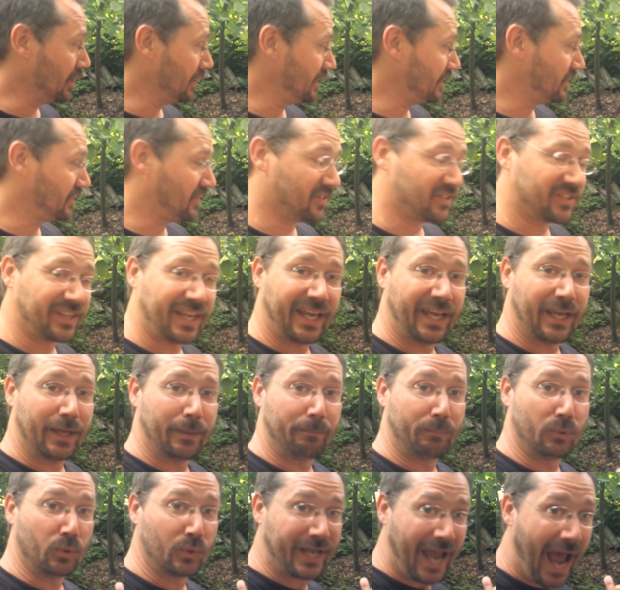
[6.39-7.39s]
This is a
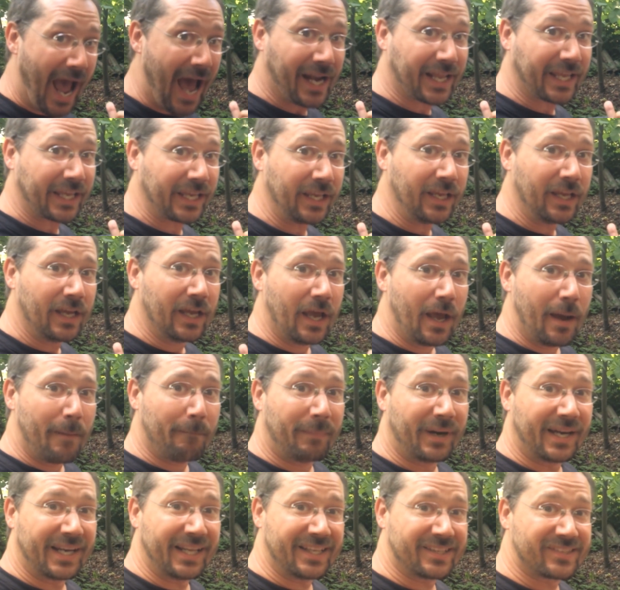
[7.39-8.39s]
Bugatti,
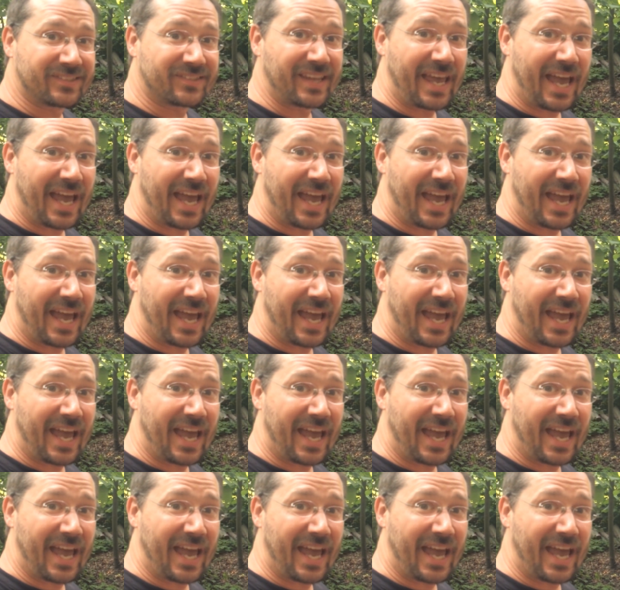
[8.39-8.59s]
but it's